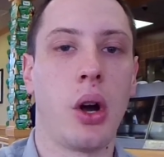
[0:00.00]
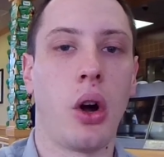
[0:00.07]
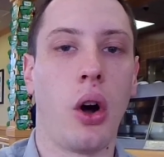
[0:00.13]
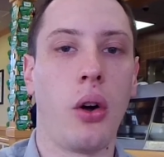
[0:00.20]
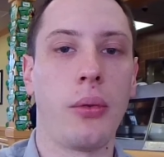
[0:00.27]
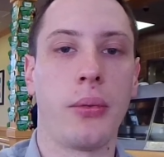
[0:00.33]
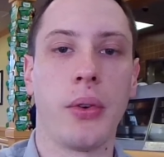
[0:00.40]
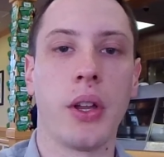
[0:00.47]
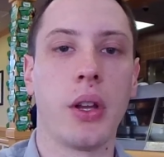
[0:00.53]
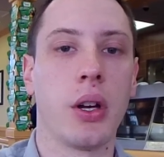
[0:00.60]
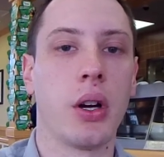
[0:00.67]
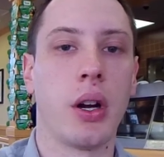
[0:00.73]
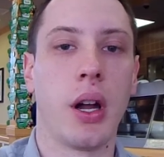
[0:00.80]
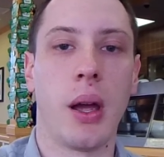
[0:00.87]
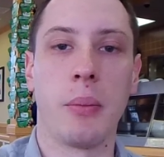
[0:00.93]
All
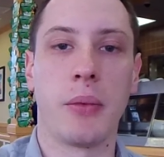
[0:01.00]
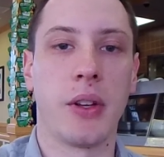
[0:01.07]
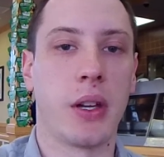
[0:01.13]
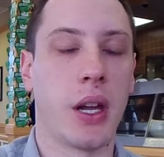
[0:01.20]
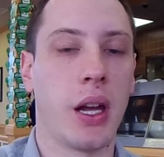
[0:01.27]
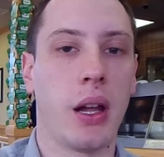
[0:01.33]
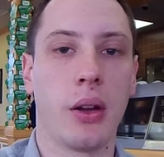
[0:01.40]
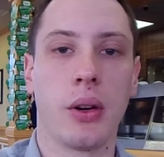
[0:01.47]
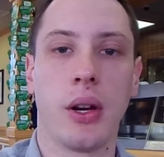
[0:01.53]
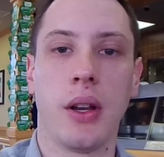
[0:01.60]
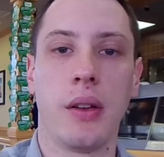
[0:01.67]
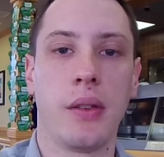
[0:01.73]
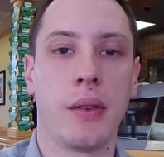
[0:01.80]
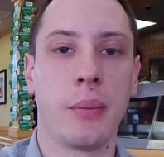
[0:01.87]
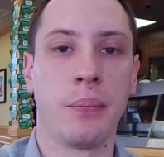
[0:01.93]
filler, empty
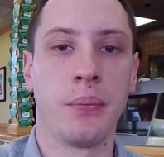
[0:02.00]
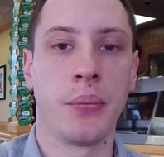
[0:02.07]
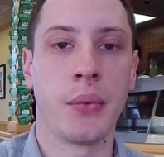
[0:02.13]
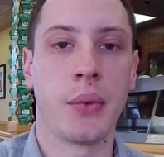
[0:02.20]
calories.